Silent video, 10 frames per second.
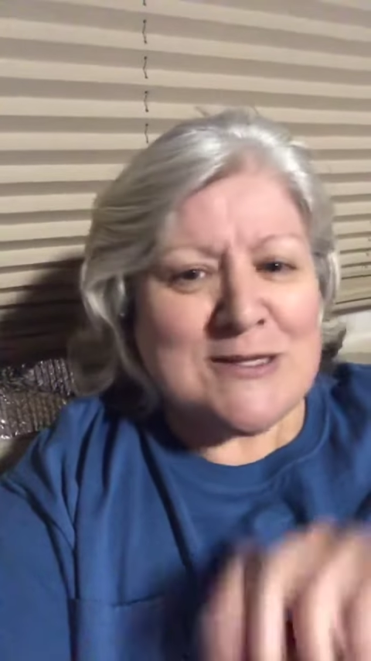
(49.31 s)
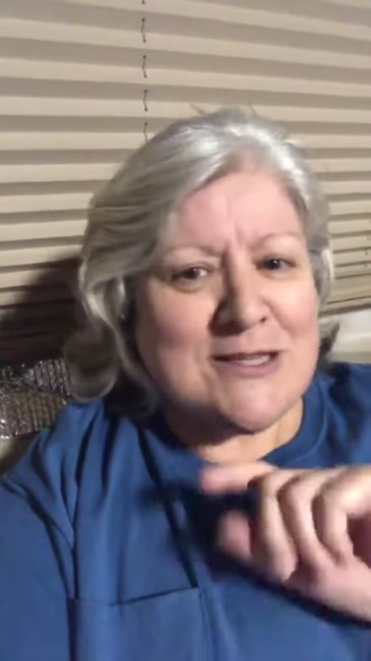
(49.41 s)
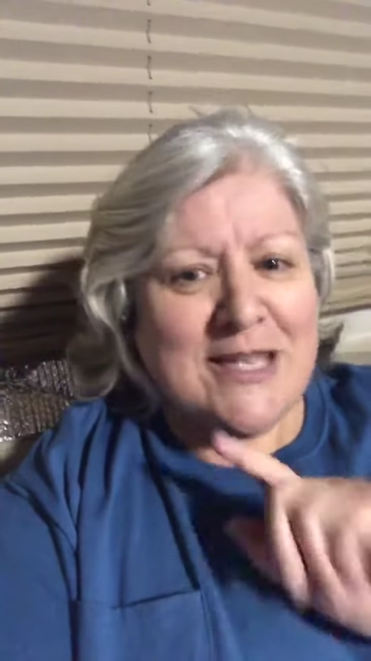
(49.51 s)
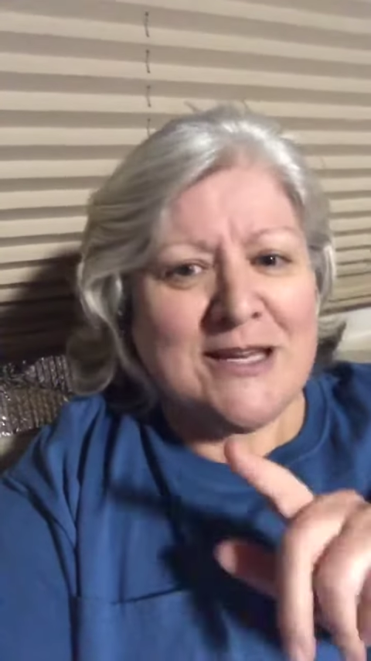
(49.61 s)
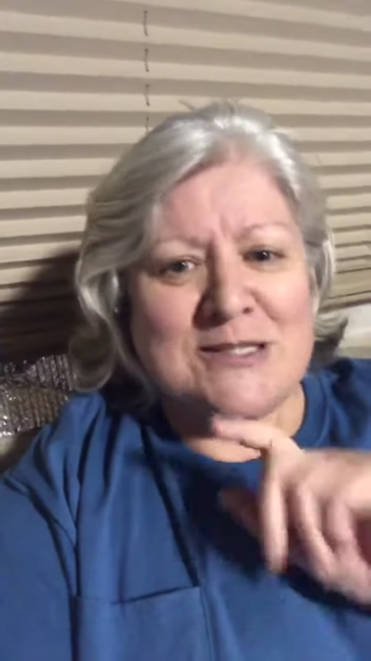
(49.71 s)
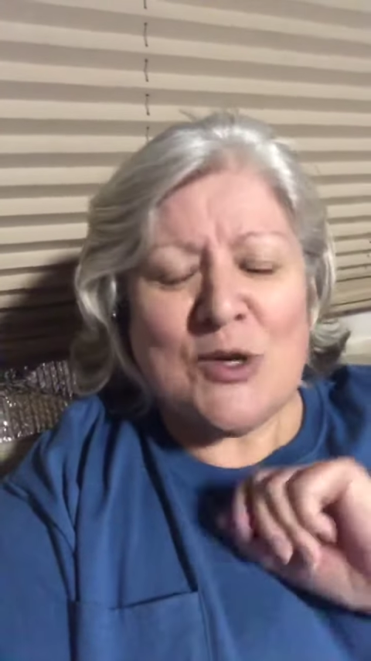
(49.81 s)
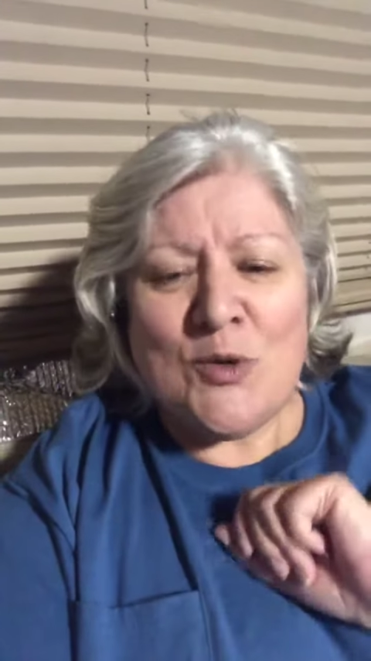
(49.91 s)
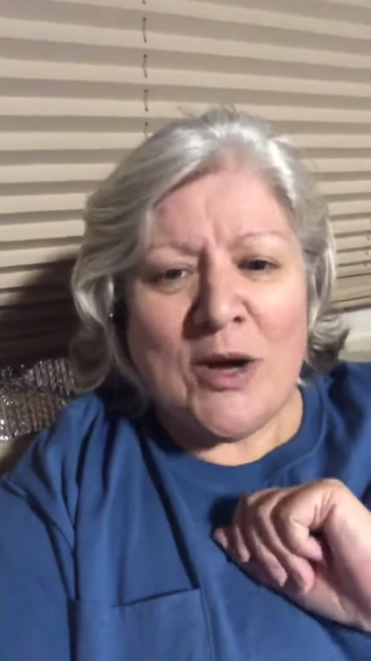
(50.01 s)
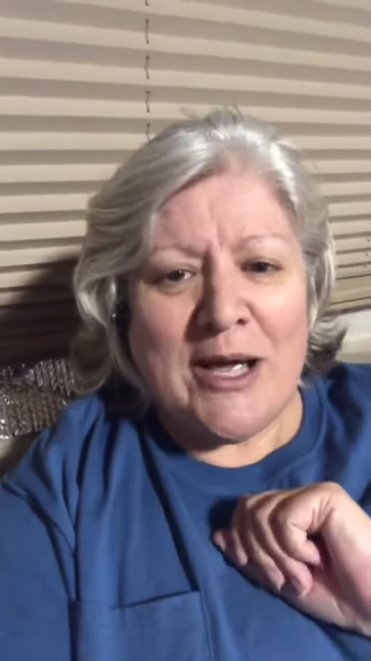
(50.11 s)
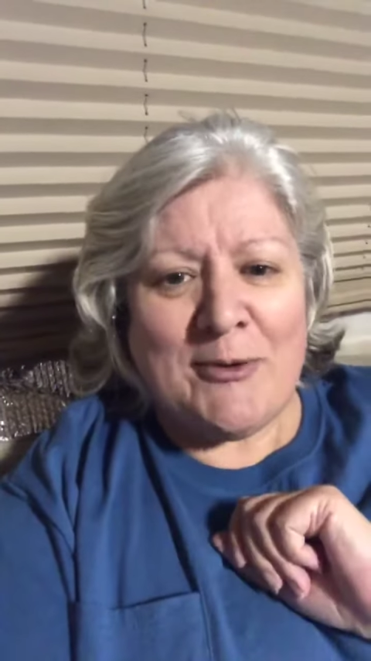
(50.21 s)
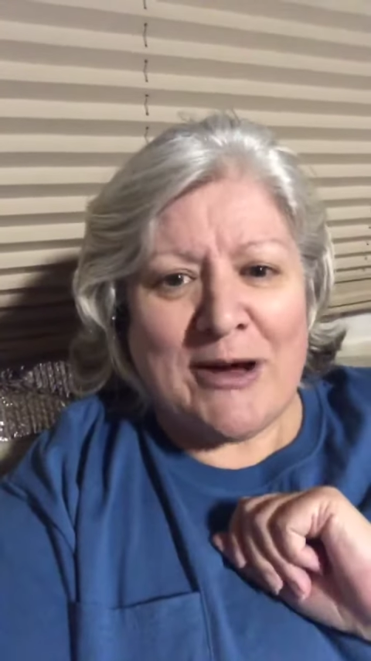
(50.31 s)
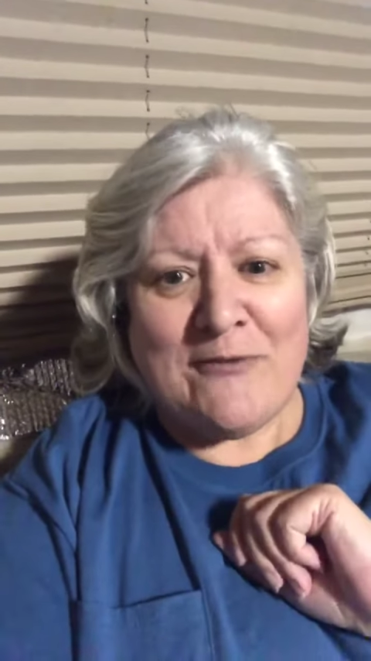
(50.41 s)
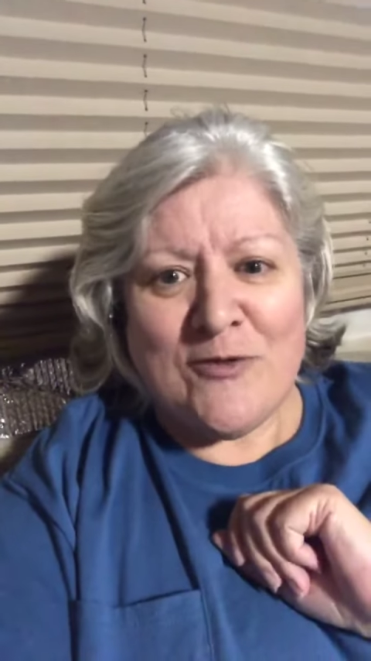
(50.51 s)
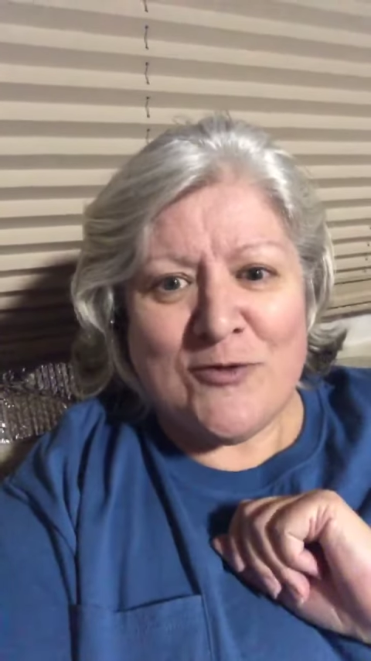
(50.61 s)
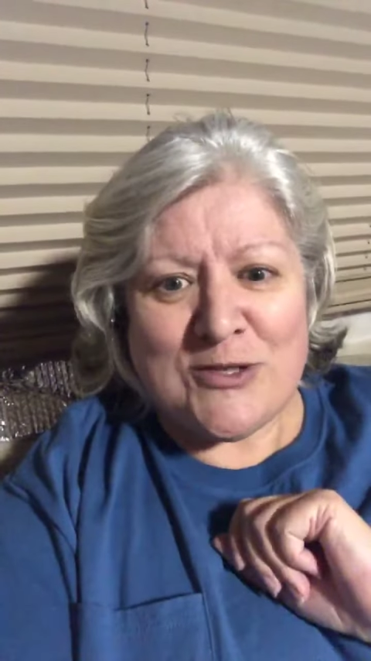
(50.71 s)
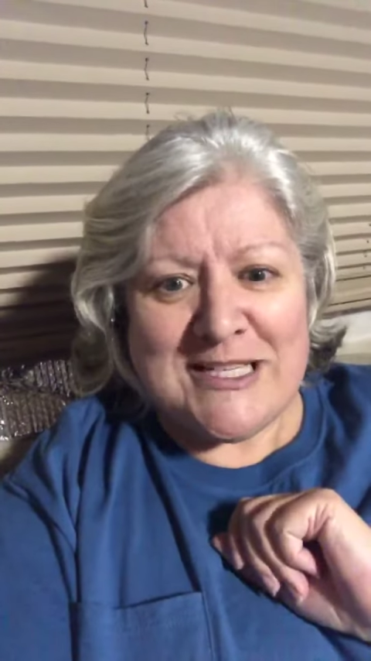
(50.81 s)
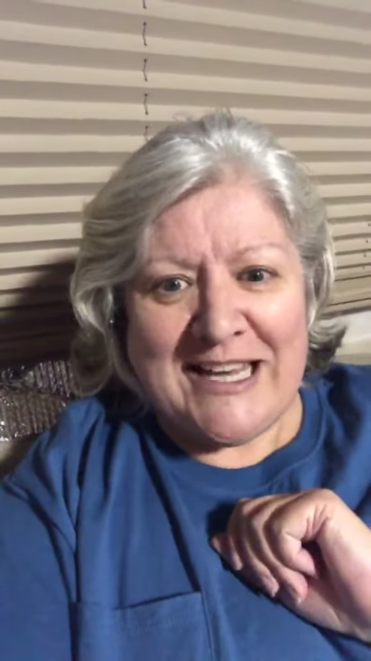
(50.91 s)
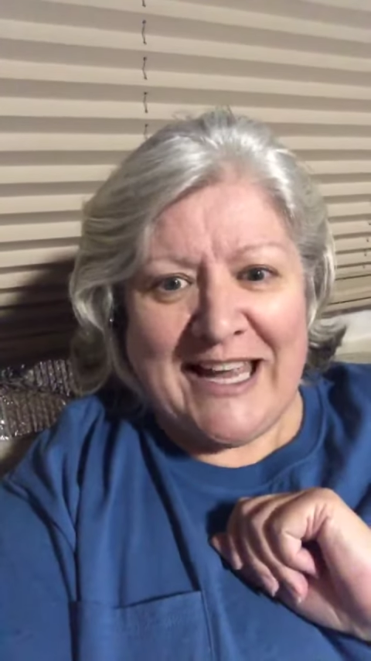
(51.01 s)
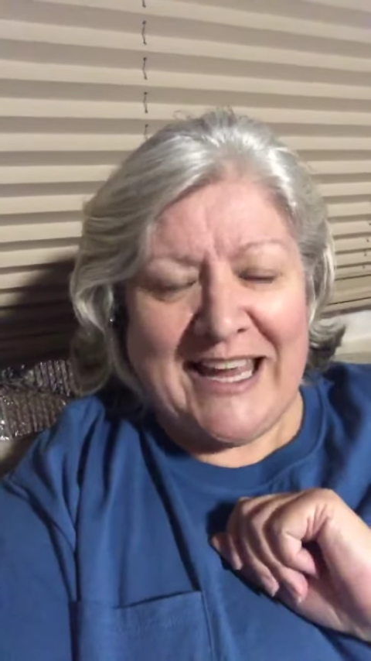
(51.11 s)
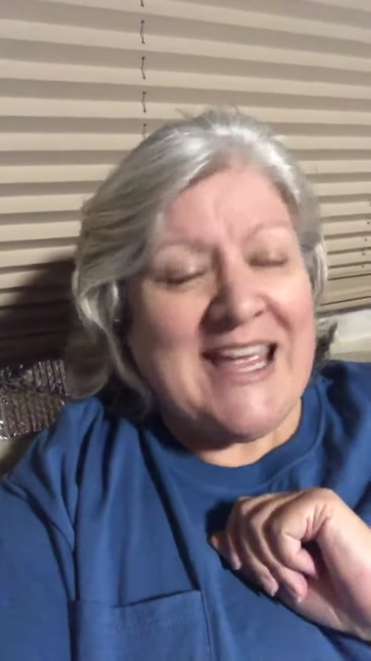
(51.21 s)
So that is who I am grateful for
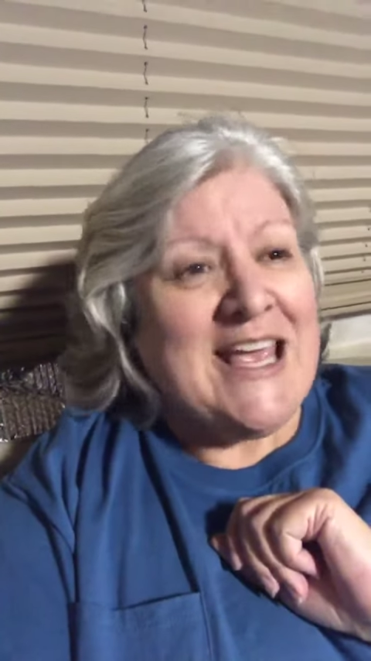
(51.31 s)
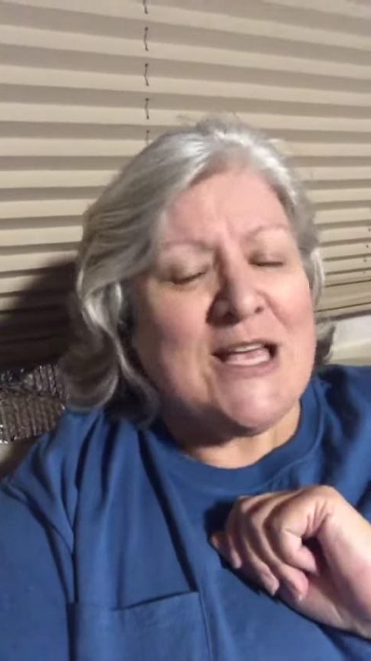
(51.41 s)
today.